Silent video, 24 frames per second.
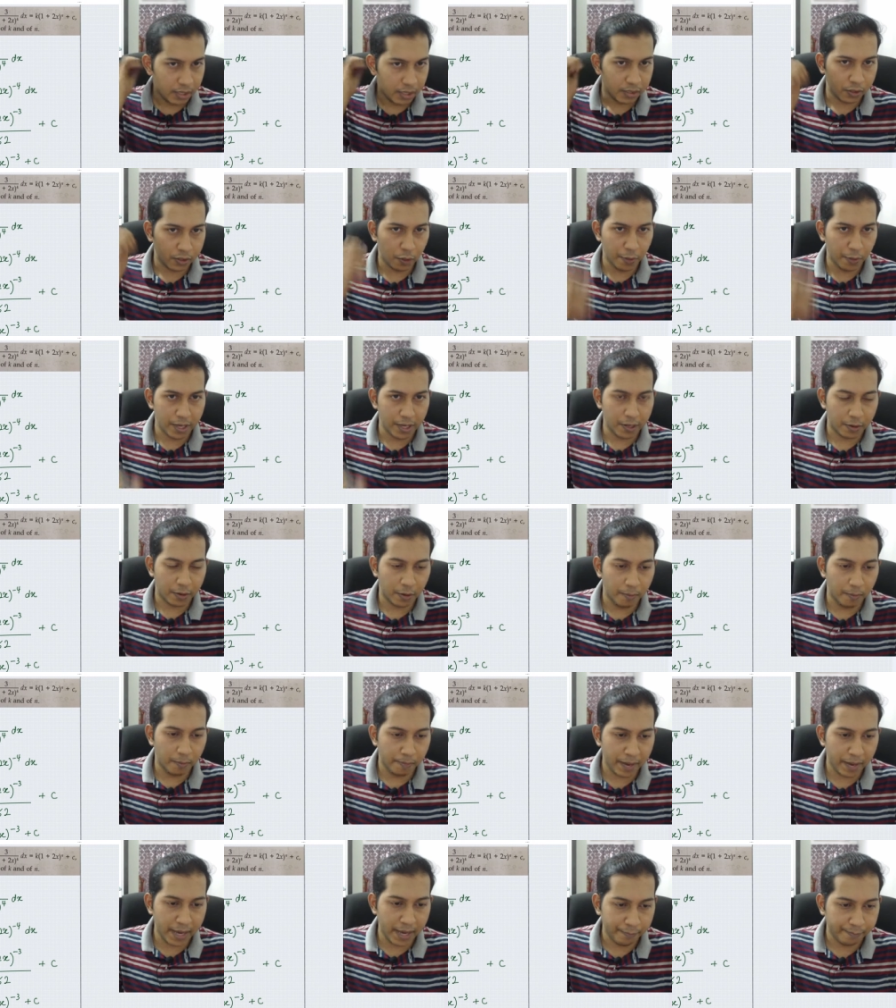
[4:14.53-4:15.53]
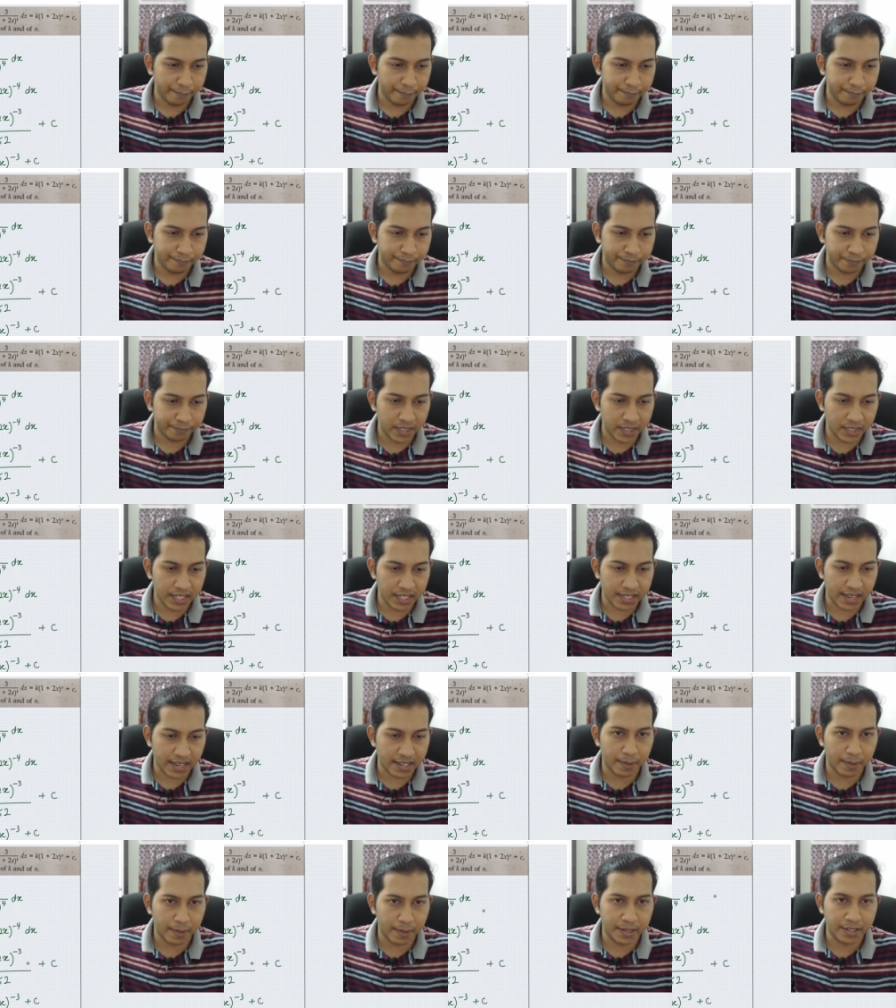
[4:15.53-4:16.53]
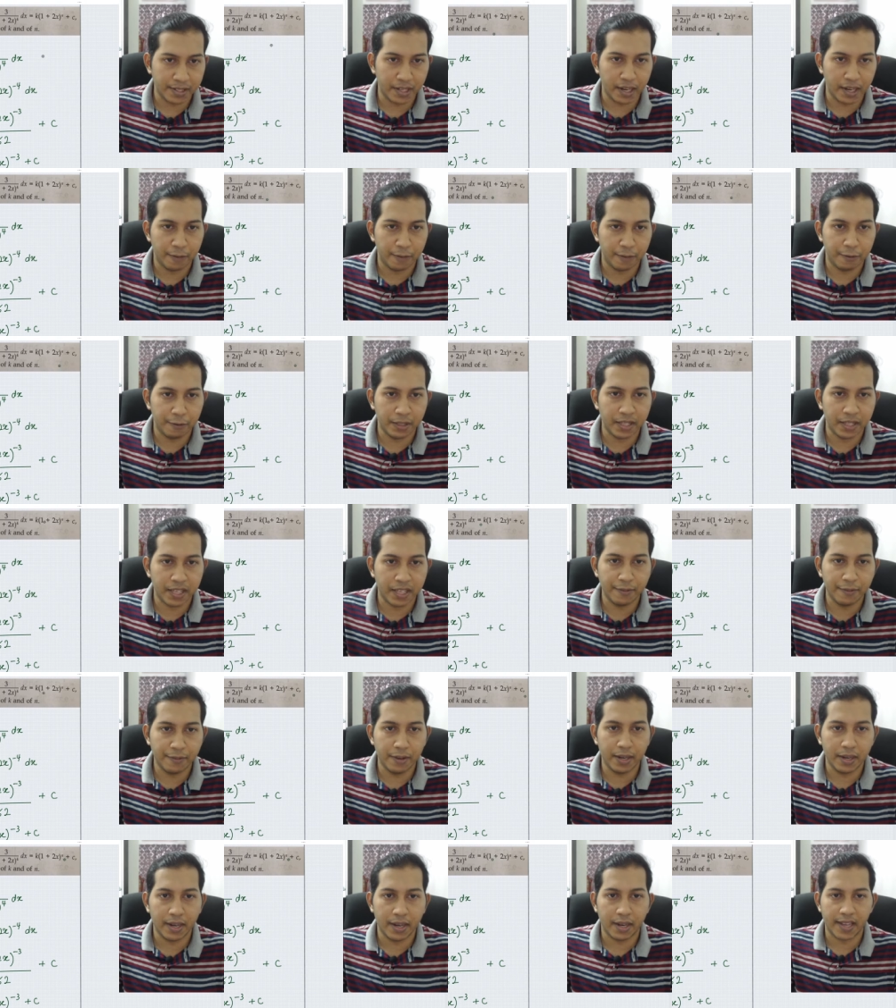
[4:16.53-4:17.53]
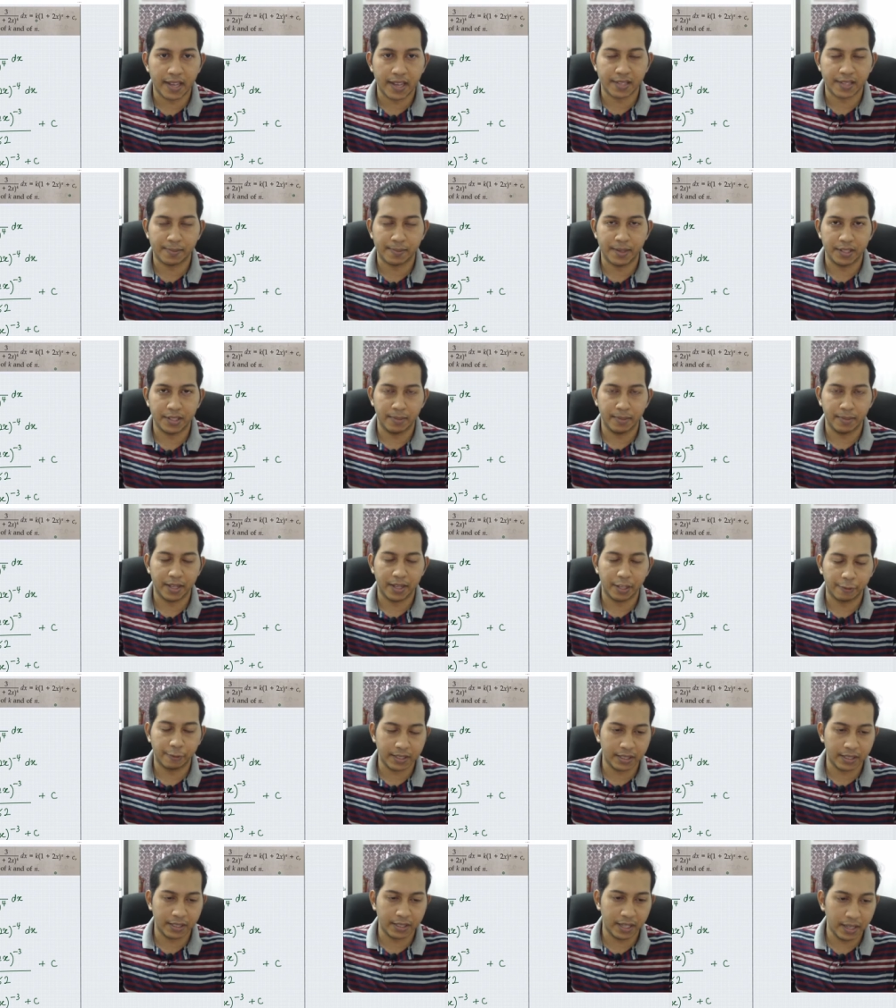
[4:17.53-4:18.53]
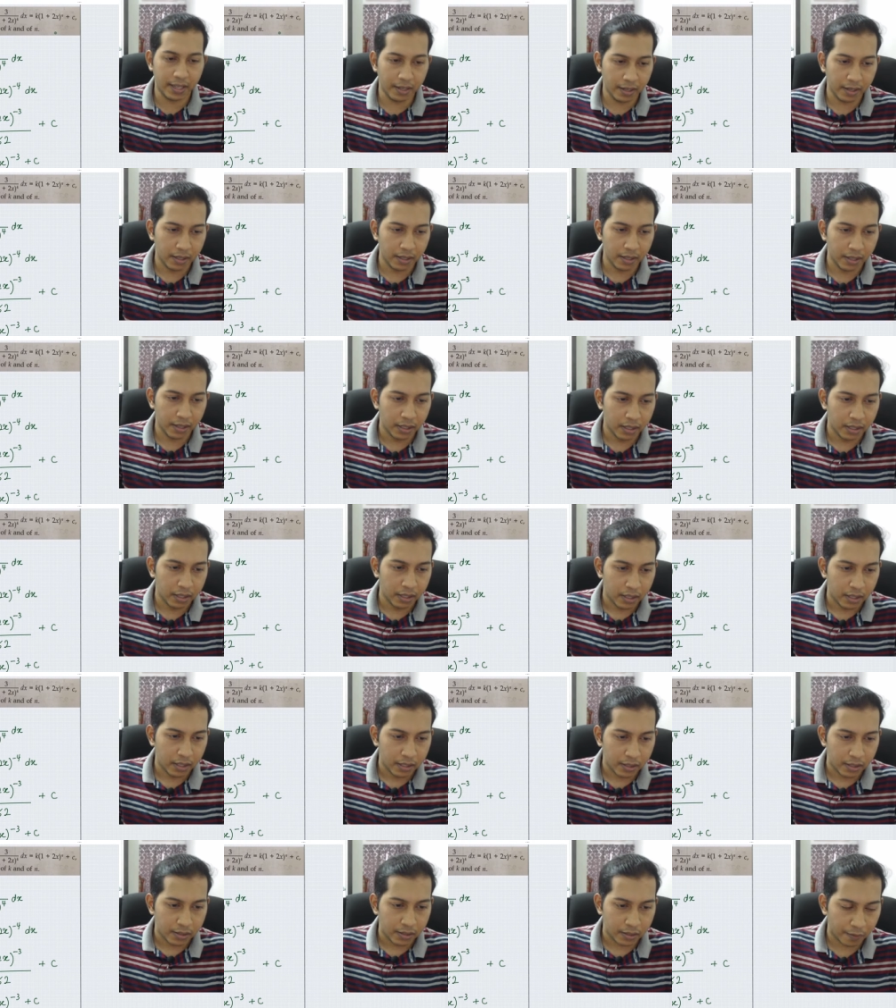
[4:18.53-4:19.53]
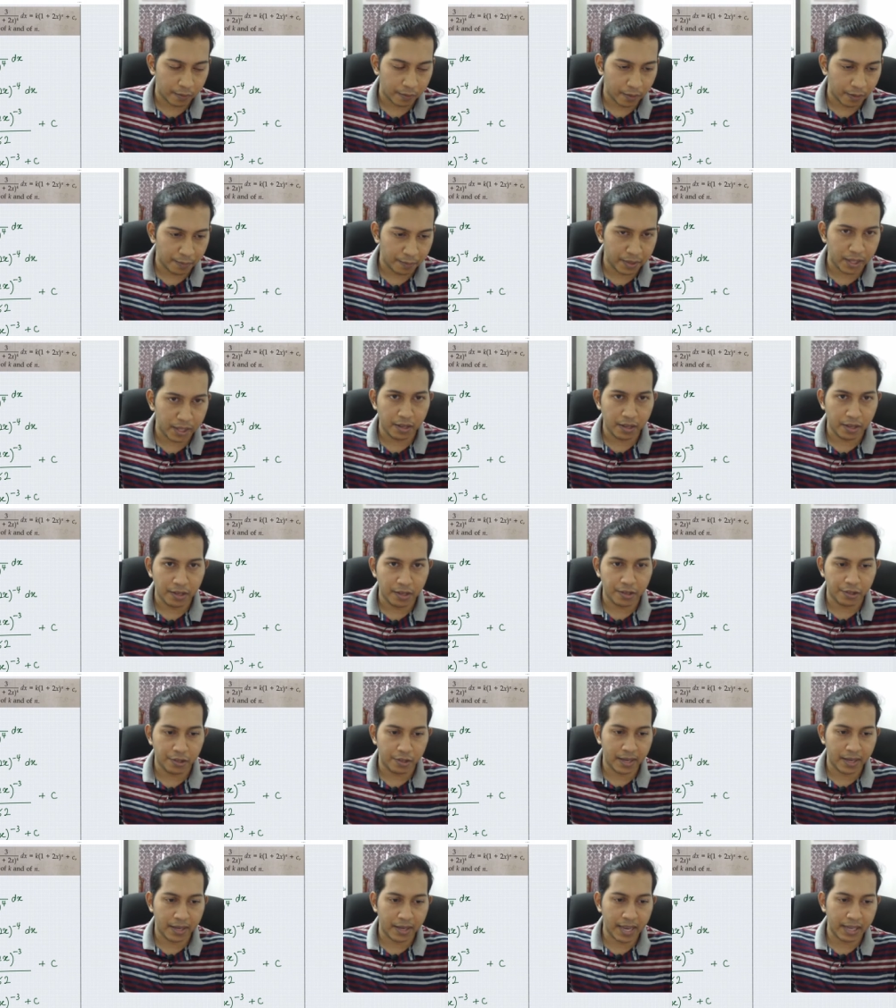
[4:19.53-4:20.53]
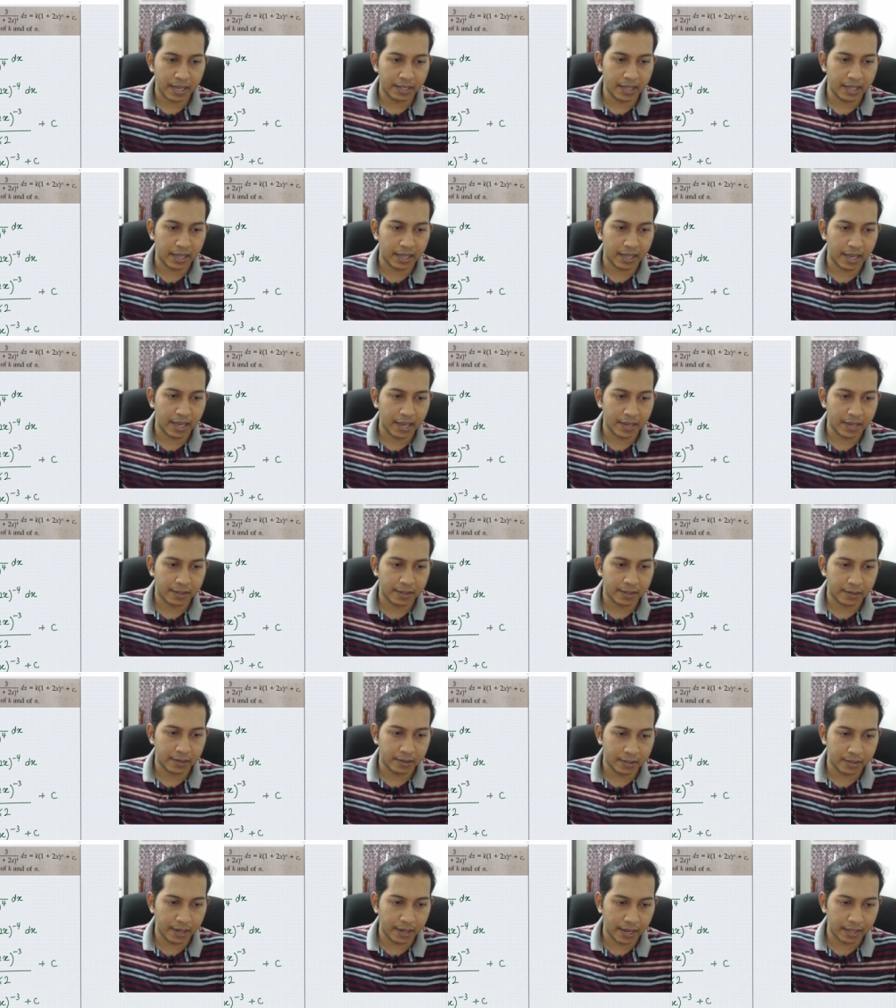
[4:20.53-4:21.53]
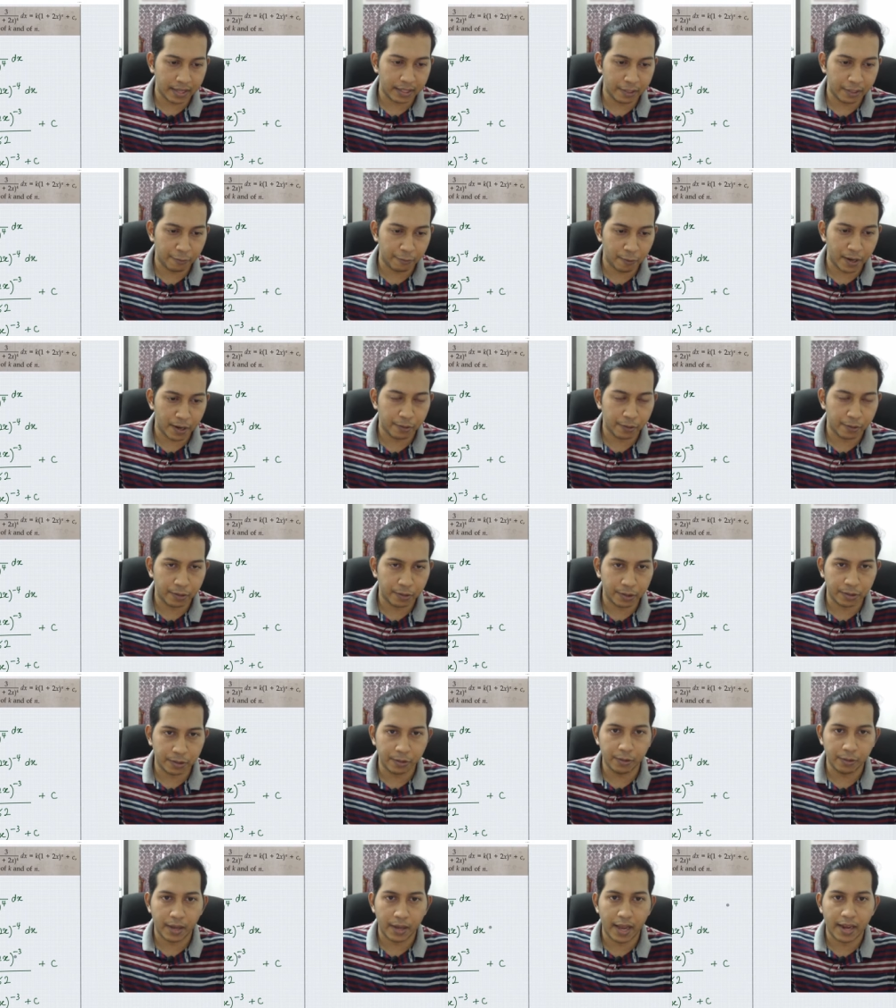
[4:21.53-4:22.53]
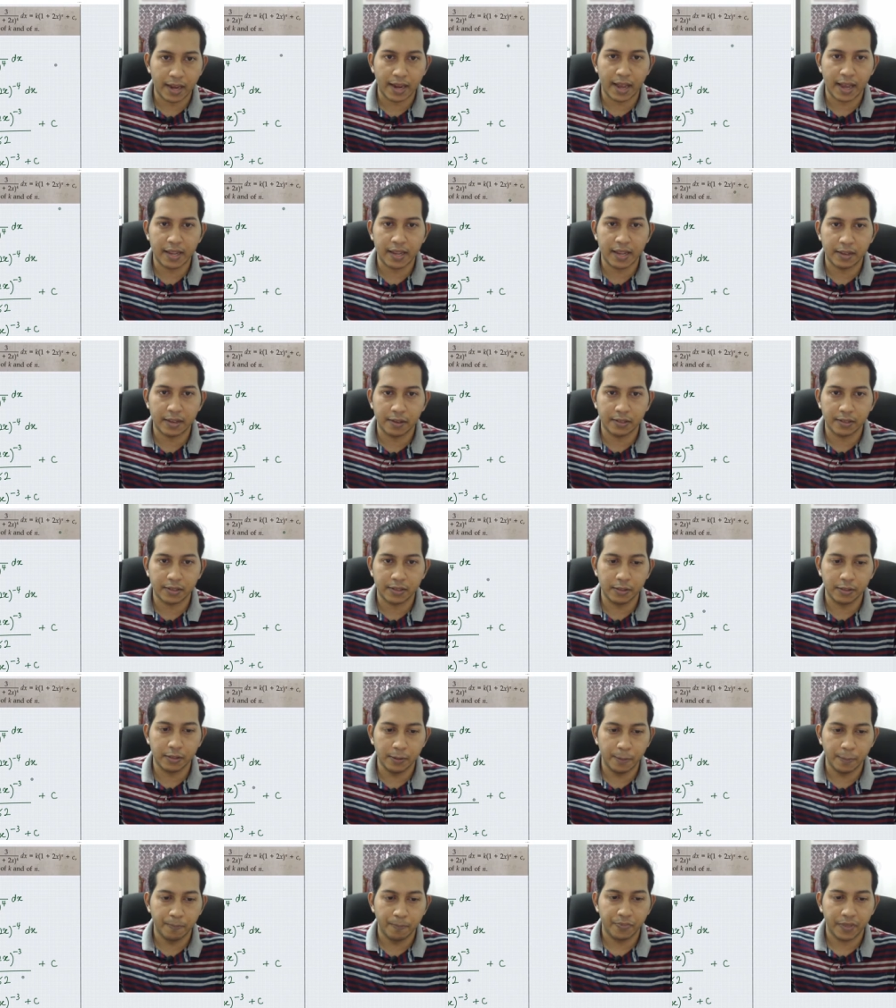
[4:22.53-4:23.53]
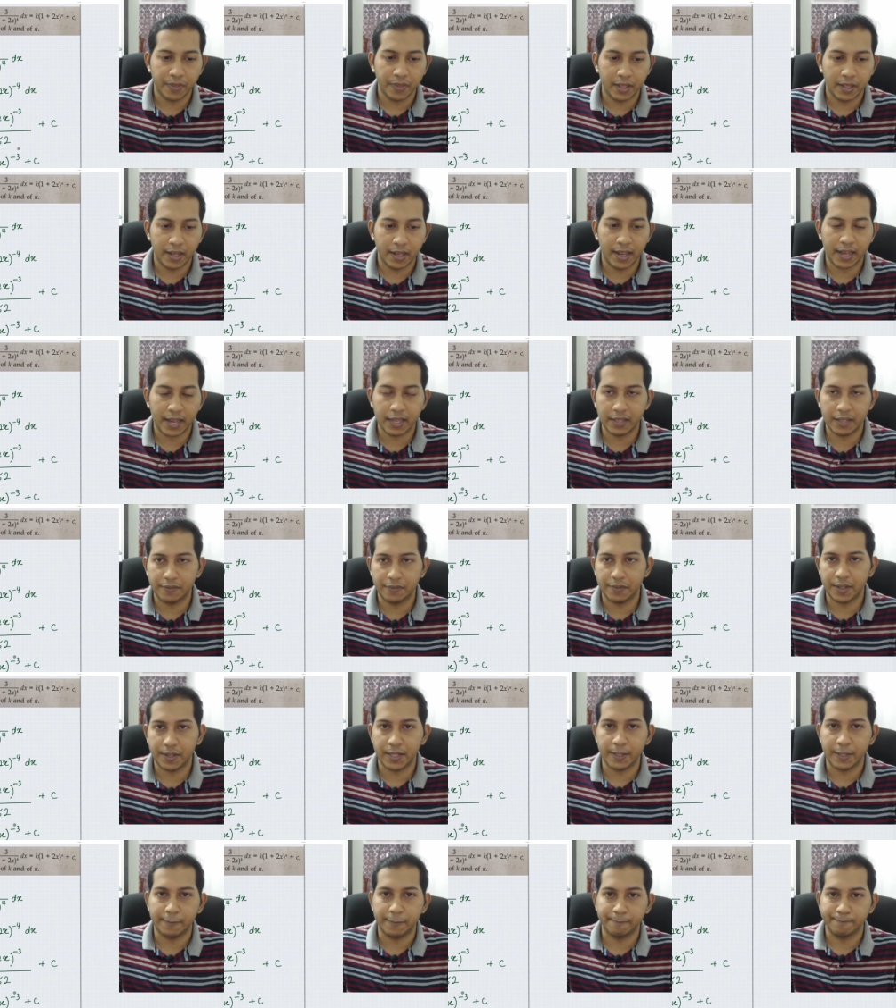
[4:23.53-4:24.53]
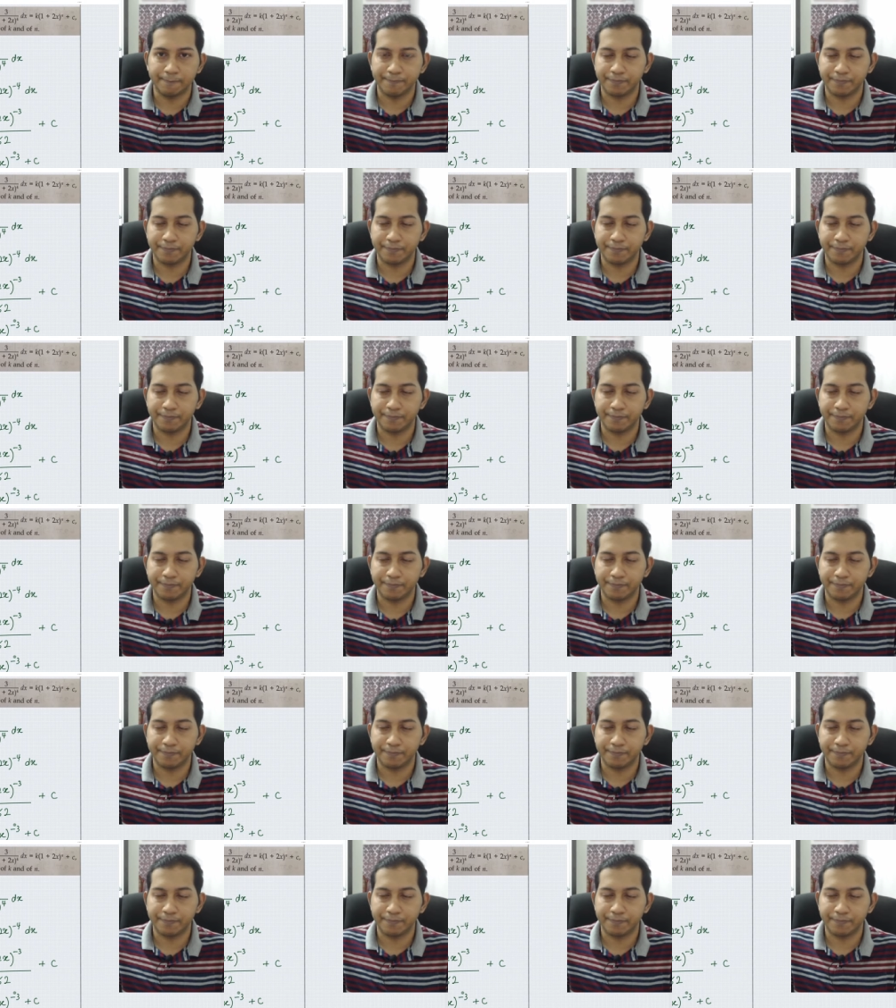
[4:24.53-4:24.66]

so when you compare this expression and with the given expression by the question, so from here you should be getting k is equals to negative 1 over 2 and n equals to negative 3.